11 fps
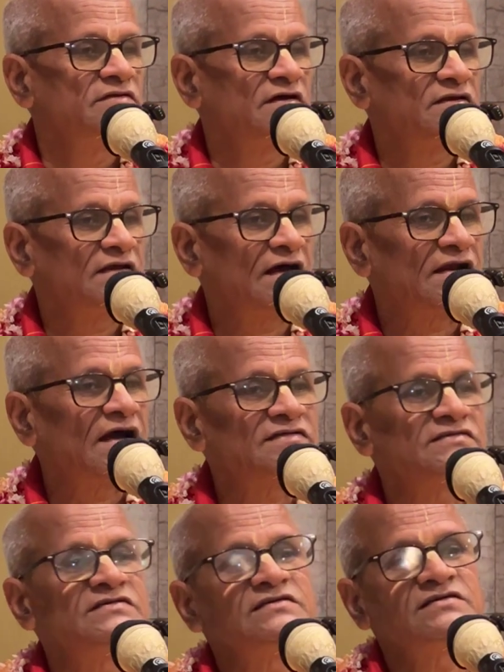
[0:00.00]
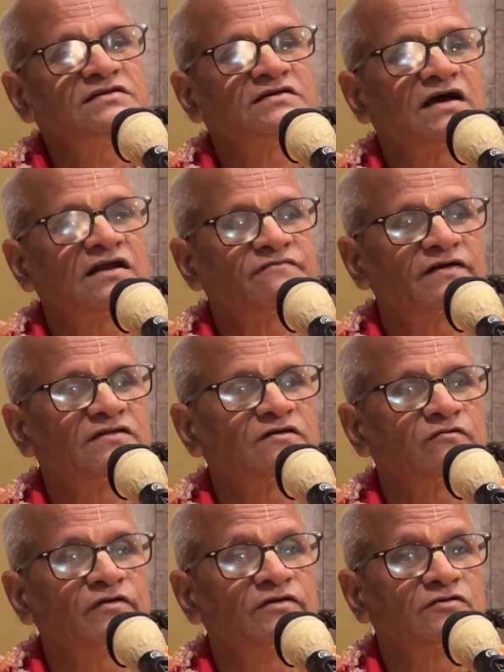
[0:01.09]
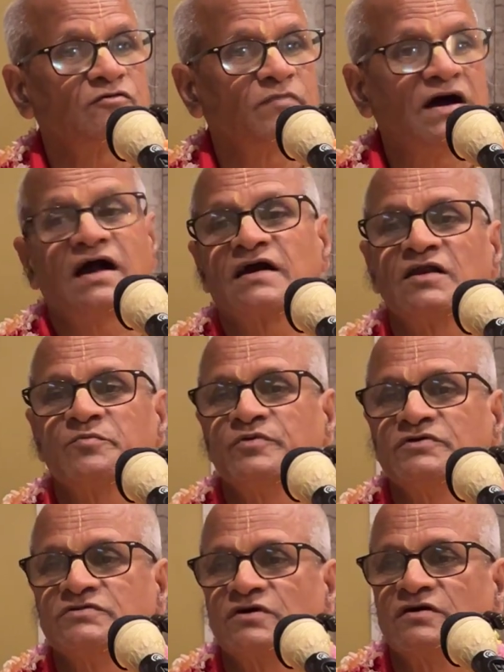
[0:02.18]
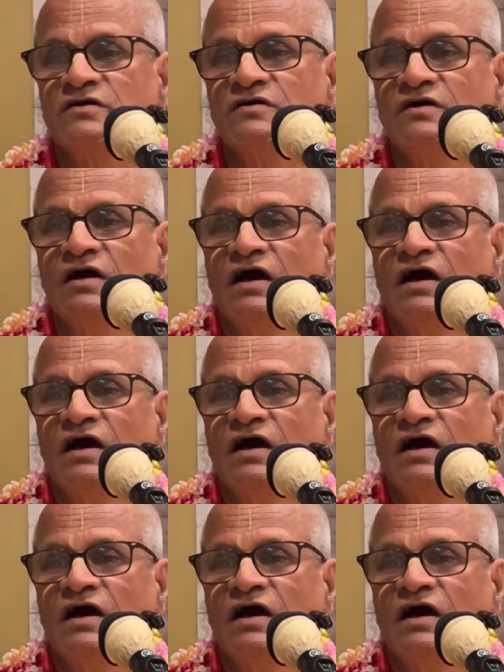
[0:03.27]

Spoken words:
Then Nanaji, grandfather, went to Mahakala Purusa,